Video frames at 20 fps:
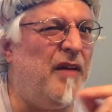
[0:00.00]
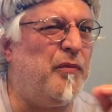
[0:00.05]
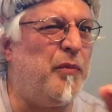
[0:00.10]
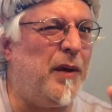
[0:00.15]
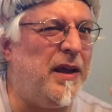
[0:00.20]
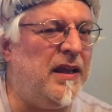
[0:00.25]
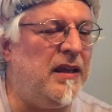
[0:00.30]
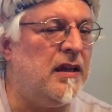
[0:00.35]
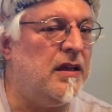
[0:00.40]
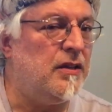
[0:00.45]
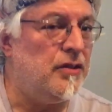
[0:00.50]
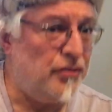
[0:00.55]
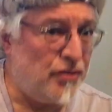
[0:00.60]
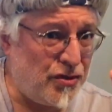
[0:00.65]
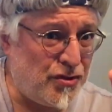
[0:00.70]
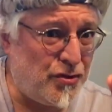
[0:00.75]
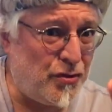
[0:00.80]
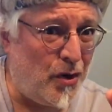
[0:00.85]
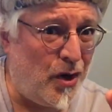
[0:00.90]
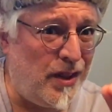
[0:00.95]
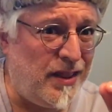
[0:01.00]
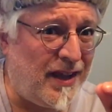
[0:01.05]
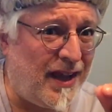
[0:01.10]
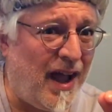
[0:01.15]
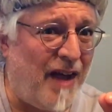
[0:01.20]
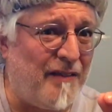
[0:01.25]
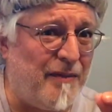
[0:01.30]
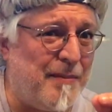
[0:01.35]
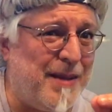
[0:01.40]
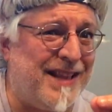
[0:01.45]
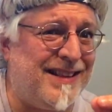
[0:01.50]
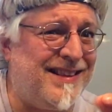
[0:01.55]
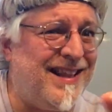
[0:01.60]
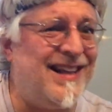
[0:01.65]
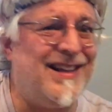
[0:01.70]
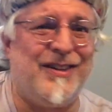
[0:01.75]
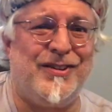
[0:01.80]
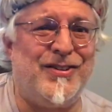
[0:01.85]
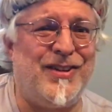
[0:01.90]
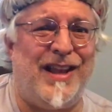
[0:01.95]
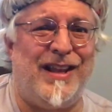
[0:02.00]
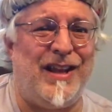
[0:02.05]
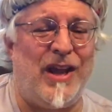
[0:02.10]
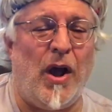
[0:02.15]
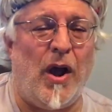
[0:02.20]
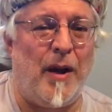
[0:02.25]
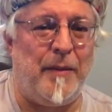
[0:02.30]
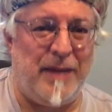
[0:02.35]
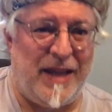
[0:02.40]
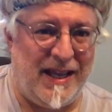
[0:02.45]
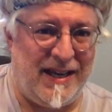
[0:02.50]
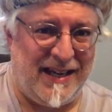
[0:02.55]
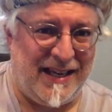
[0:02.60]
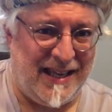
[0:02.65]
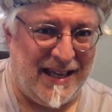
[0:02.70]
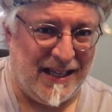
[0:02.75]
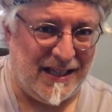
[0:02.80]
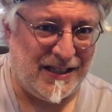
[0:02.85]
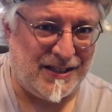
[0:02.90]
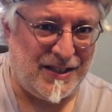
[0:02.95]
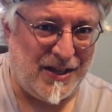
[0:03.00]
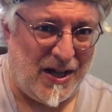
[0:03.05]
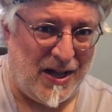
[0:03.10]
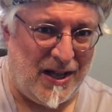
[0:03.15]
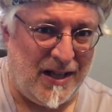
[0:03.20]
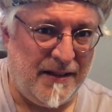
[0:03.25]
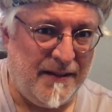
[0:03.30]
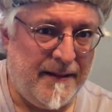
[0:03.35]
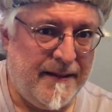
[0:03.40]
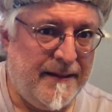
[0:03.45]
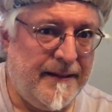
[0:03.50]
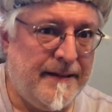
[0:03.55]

if we destroy the government, then they'll send the army in and kill us all.